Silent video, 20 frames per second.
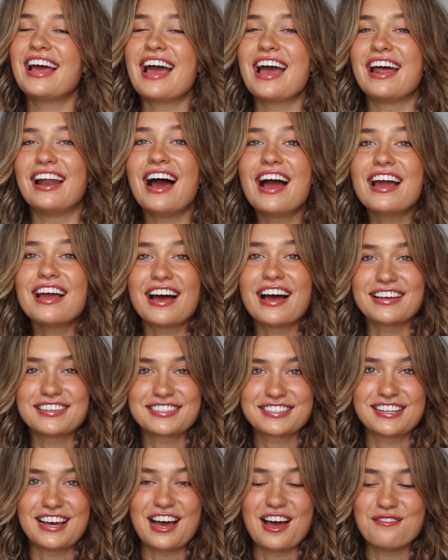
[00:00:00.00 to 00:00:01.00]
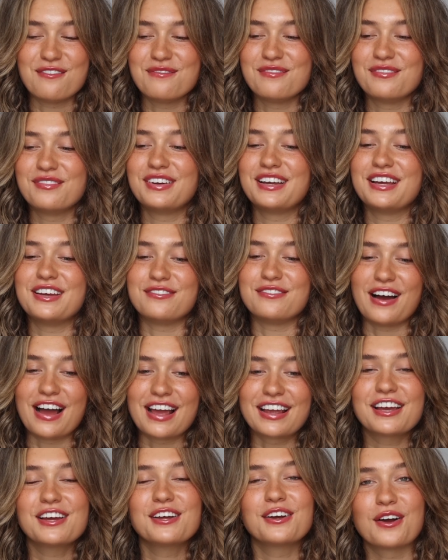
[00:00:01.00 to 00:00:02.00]
and I asked them if
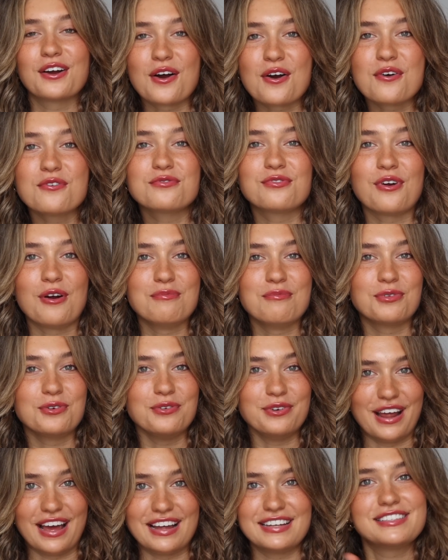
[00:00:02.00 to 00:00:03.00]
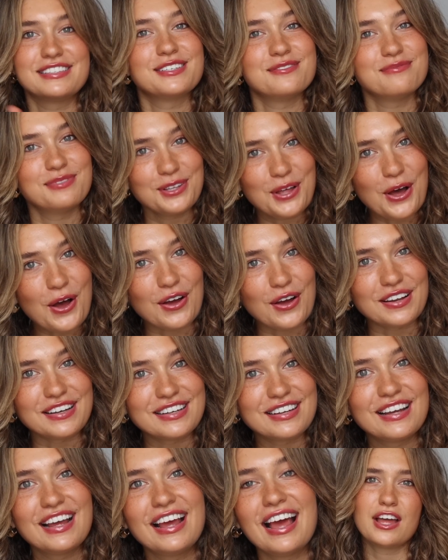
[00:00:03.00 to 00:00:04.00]
I can go from brunette to
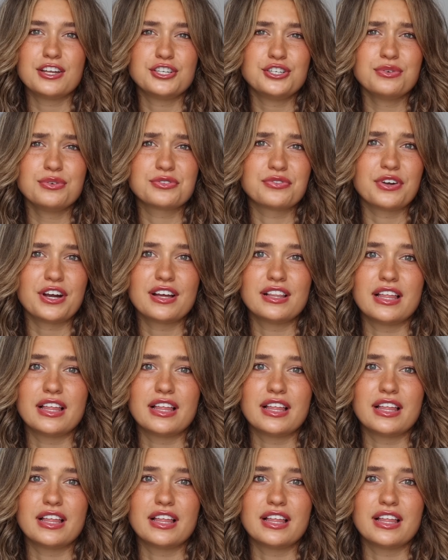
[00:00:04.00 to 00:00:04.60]
blonde. And she was very